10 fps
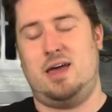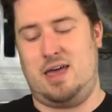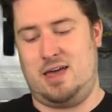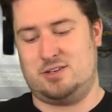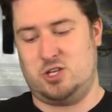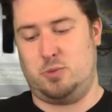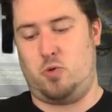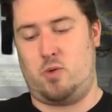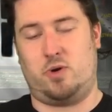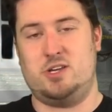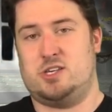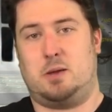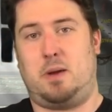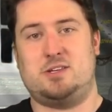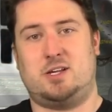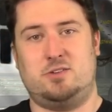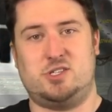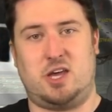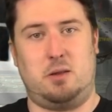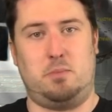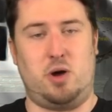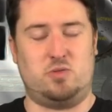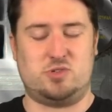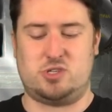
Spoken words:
and to the point where he's like basically skin and bones.